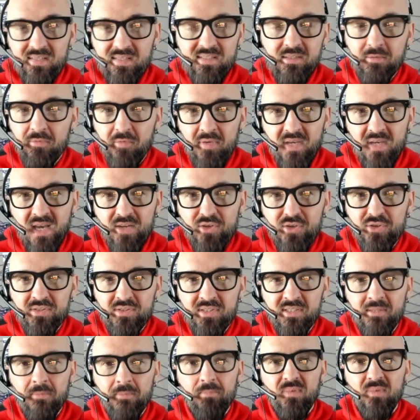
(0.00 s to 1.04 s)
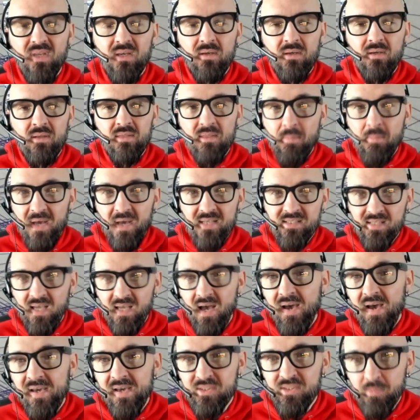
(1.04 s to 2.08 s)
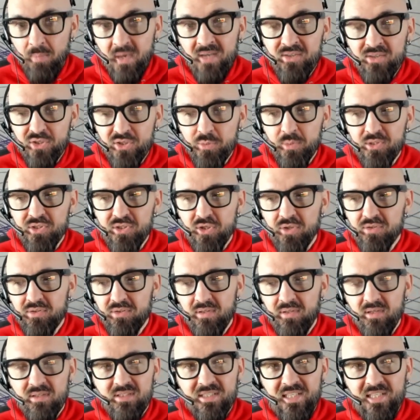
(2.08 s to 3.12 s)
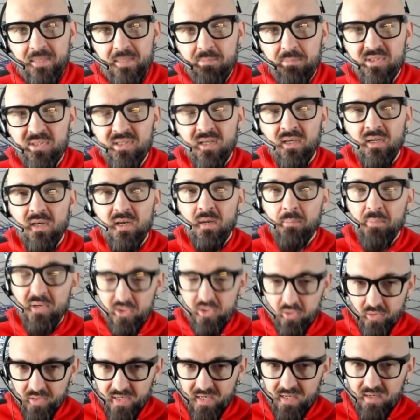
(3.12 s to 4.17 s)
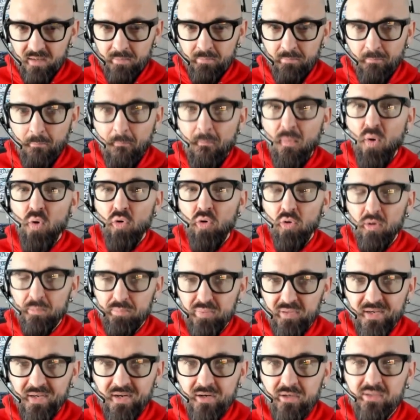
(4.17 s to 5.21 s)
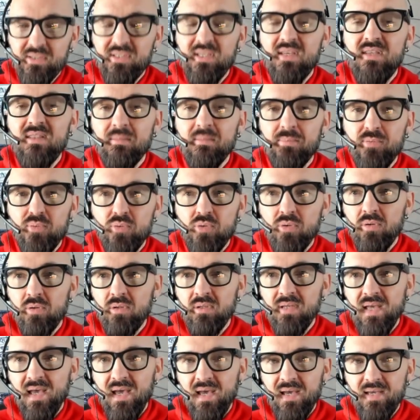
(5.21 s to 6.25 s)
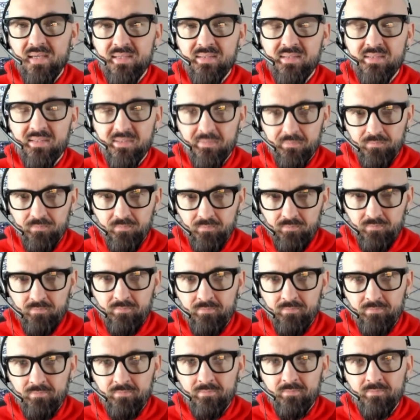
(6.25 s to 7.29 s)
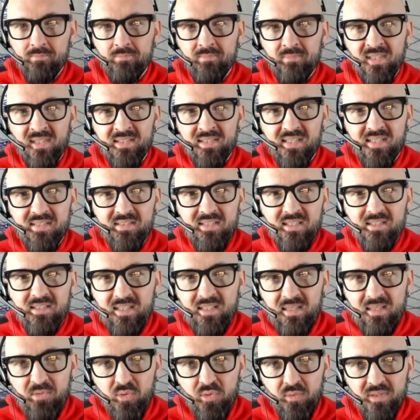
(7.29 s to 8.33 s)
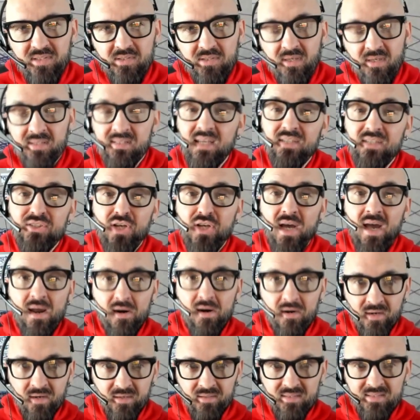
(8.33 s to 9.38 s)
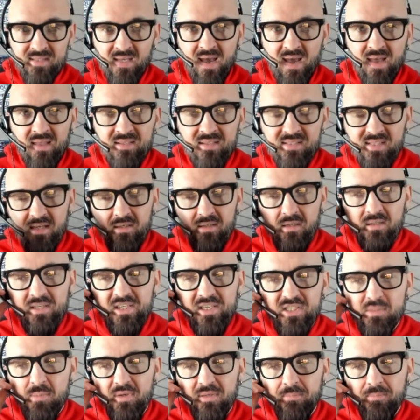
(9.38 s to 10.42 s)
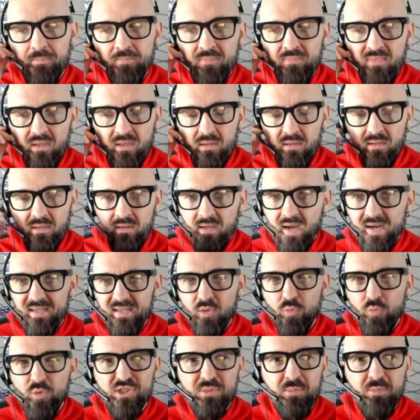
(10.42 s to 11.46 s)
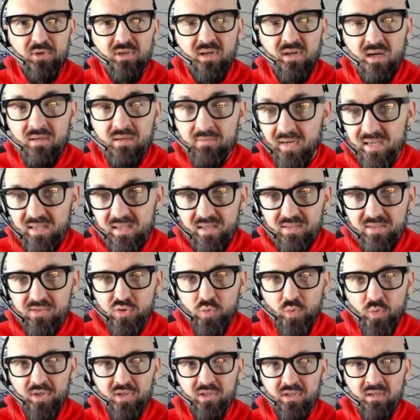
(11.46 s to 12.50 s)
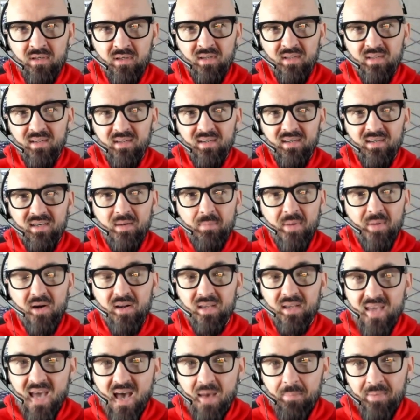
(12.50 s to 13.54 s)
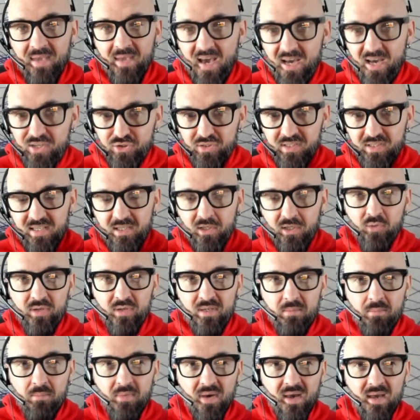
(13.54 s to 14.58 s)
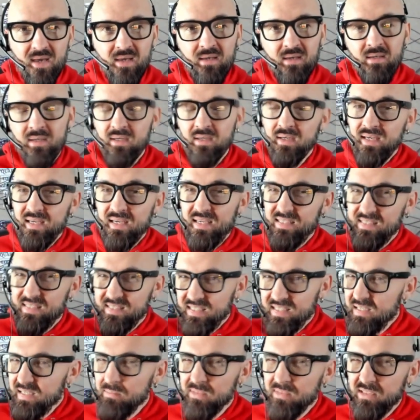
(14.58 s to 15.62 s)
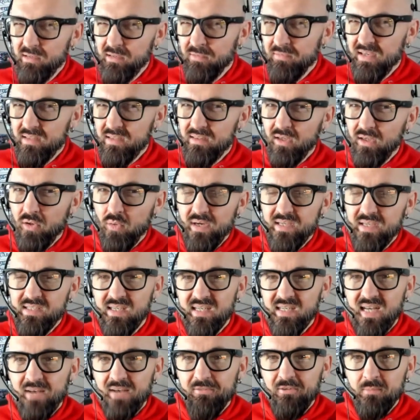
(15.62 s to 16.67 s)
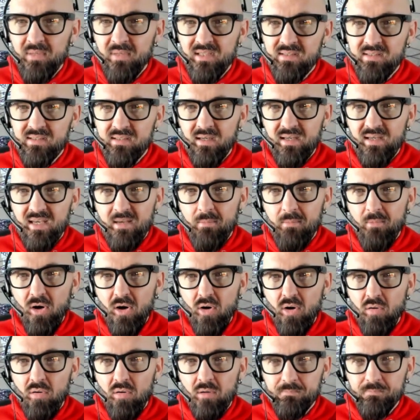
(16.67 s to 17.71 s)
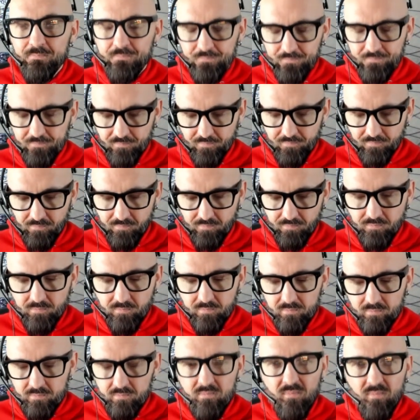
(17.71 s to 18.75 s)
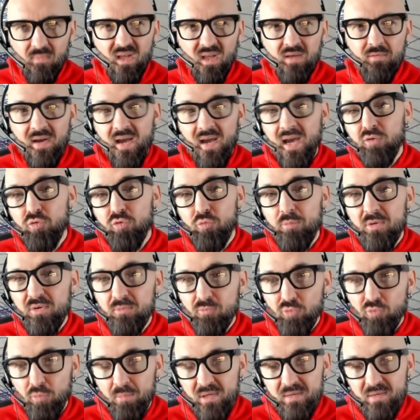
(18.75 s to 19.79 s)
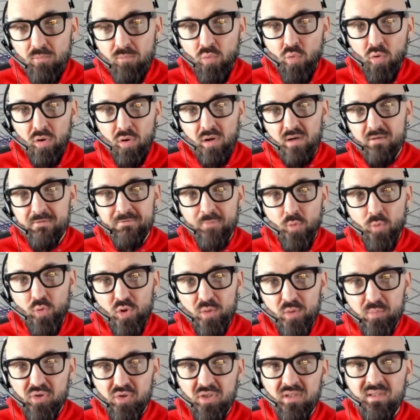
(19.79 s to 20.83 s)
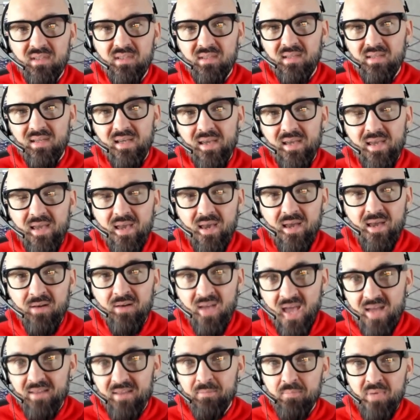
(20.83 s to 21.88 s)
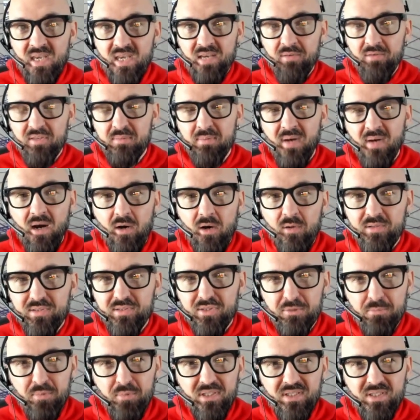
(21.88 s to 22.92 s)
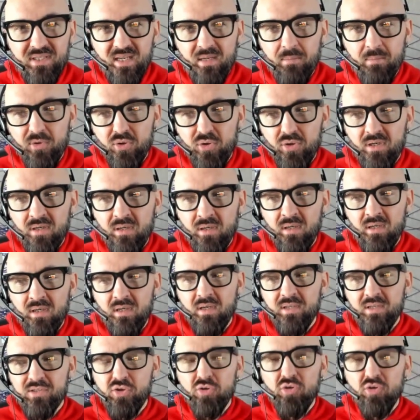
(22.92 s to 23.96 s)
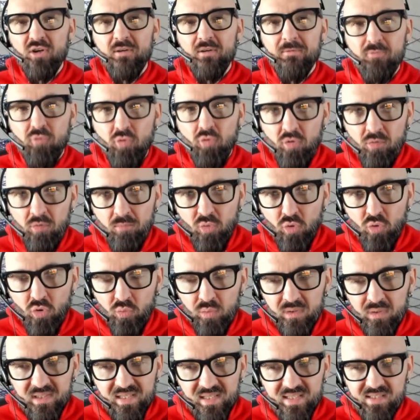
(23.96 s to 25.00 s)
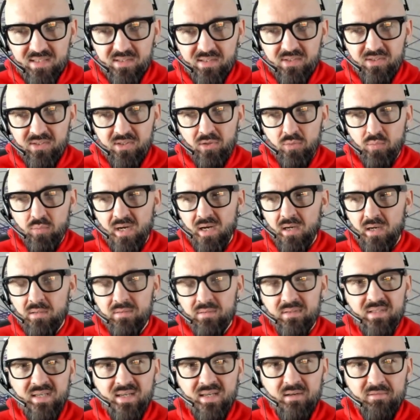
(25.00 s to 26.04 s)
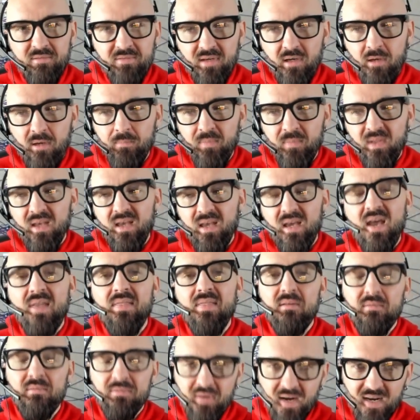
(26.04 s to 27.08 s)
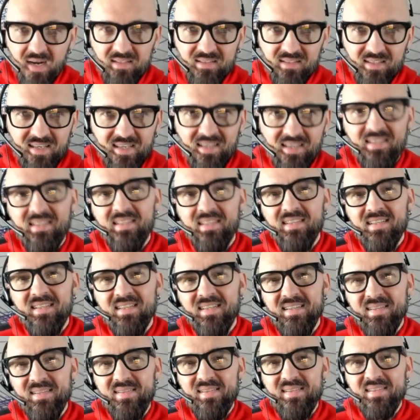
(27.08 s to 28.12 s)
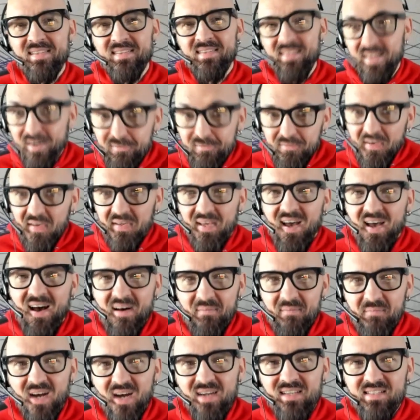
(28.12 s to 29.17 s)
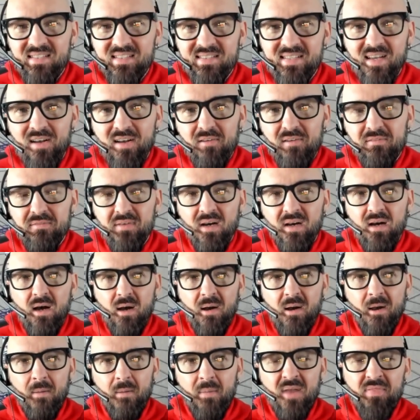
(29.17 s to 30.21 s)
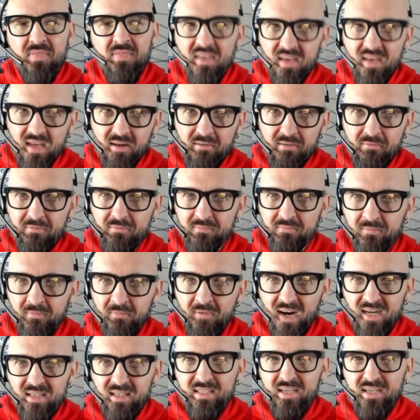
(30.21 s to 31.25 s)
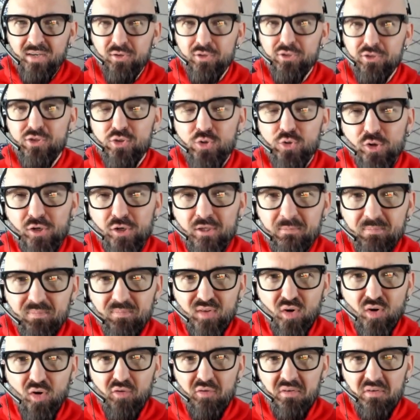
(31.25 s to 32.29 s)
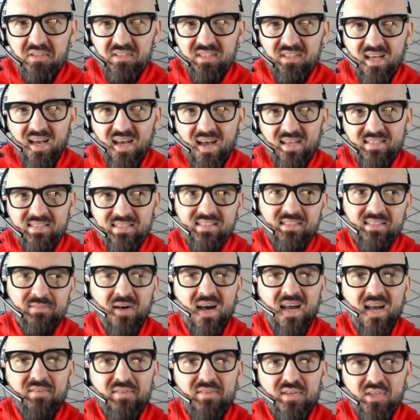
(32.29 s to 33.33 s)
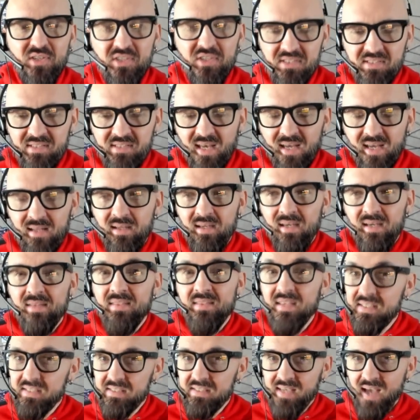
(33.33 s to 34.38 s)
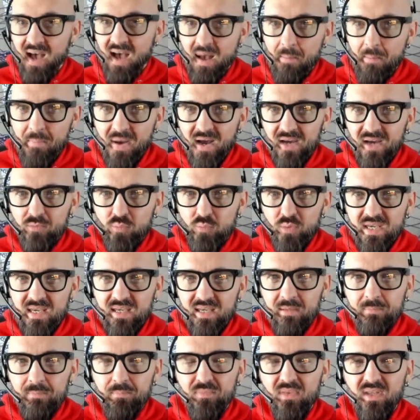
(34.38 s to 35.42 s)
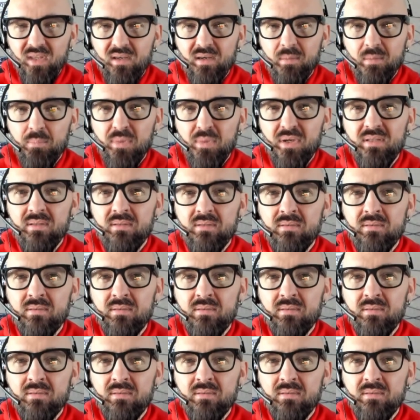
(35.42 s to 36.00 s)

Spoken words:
of free agents, the best guys may just return to their teams, but you'll get more players in the pool as existing teams release their guys. Like Jair Alexander, he's been kind of whispered on Vikings Twitter about a cap casualty in Green Bay. He seems to fit the Kwesi Adofo-Mensah MO of a guy who will be more affordable and at the peak of his powers is pretty damn good. So look for more releases around the NFL. And then finally, the NFL Combine itself. I think I've finally understood over the last 5 years that this is Combine week, but